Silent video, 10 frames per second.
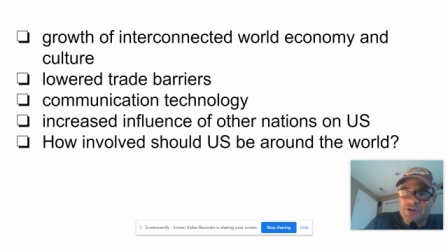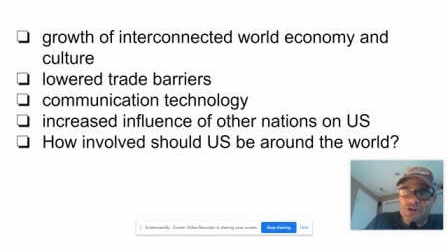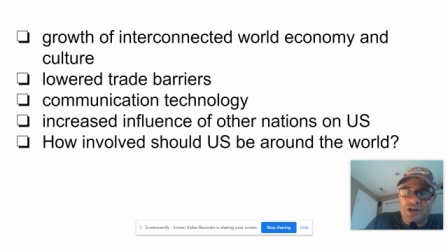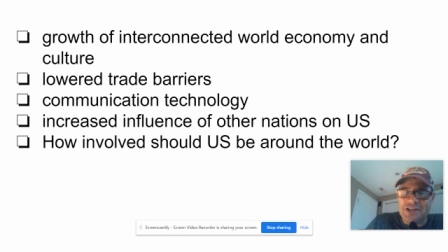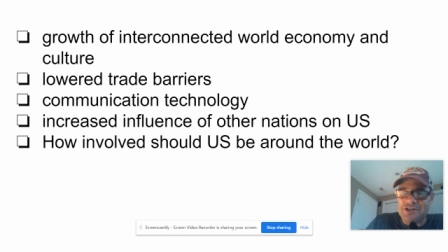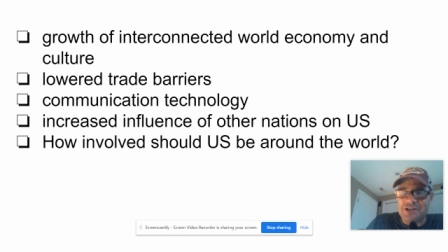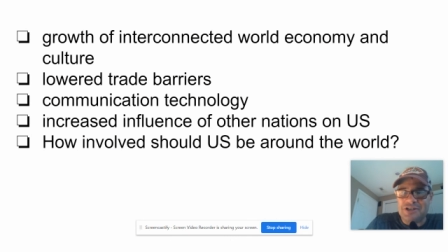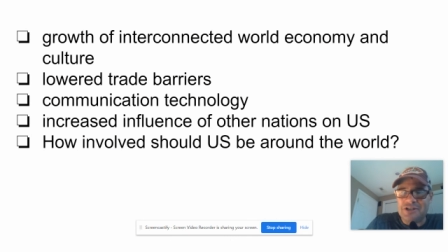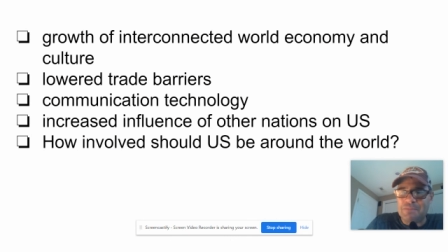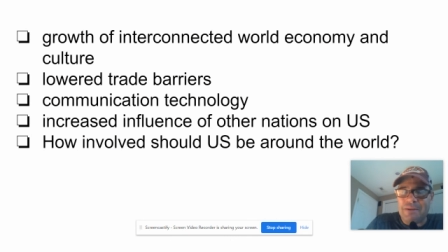
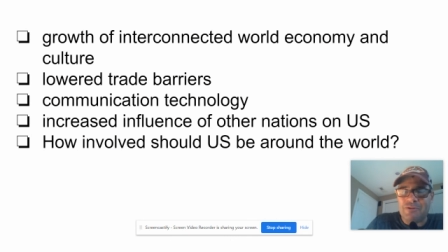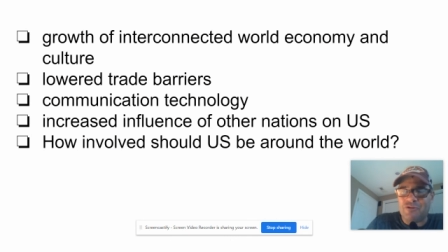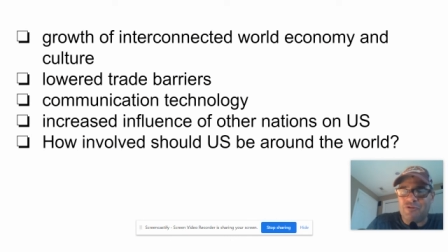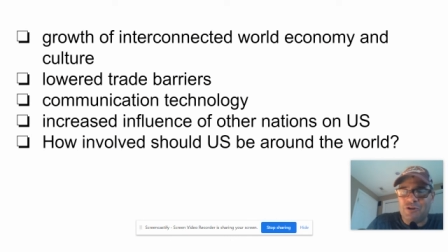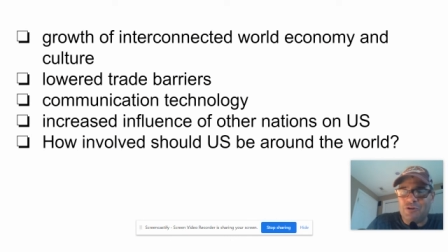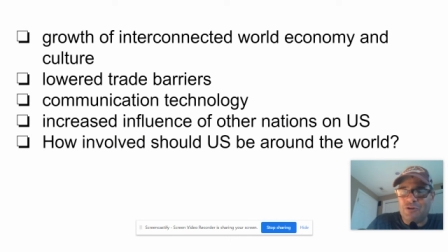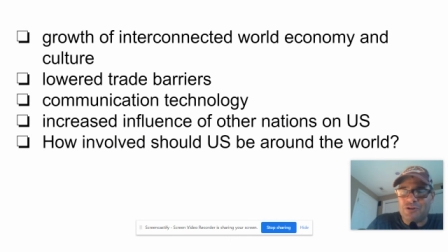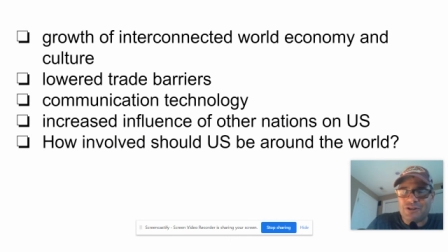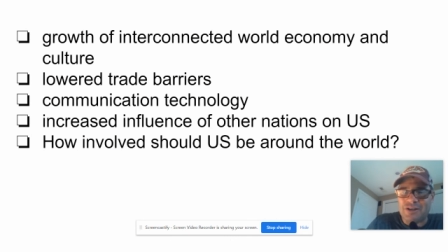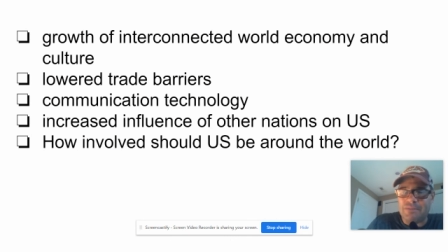changes people's views
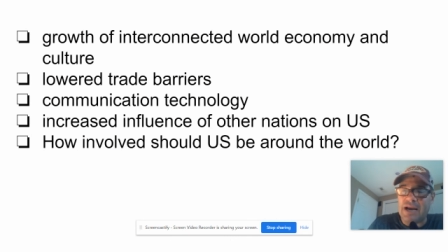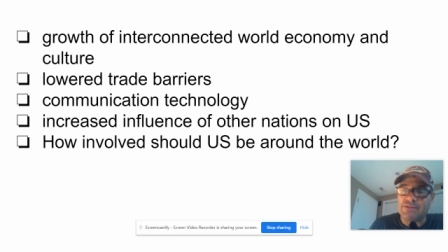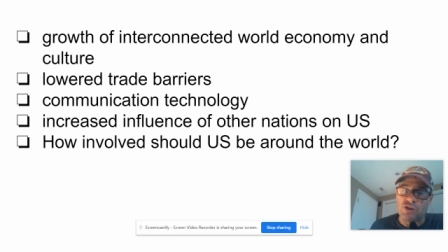and sometimes